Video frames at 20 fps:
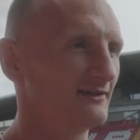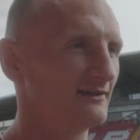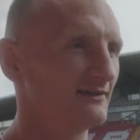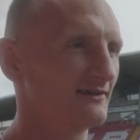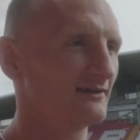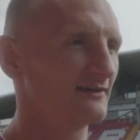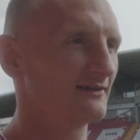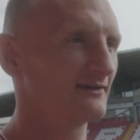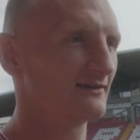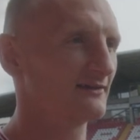
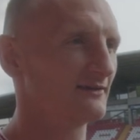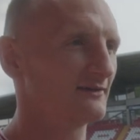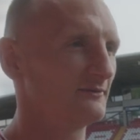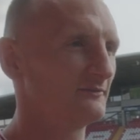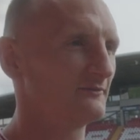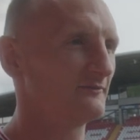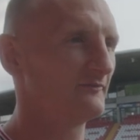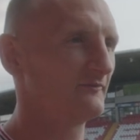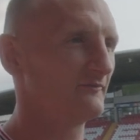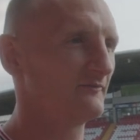And today you
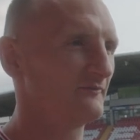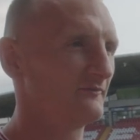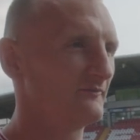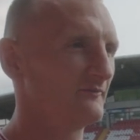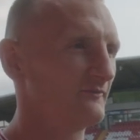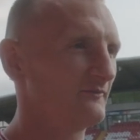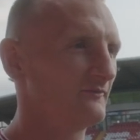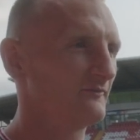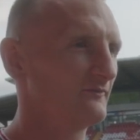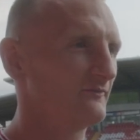met the manager,
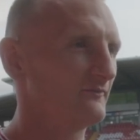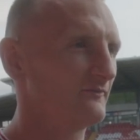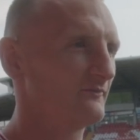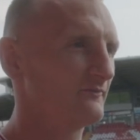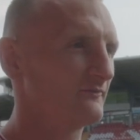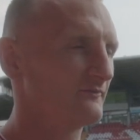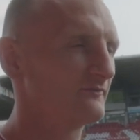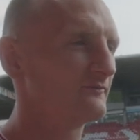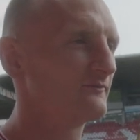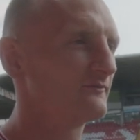Phil
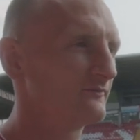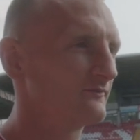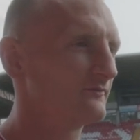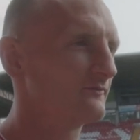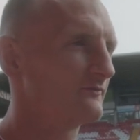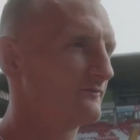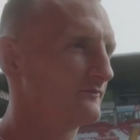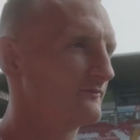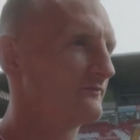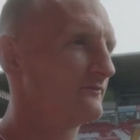Parkinson. What's it
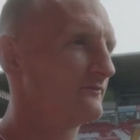been like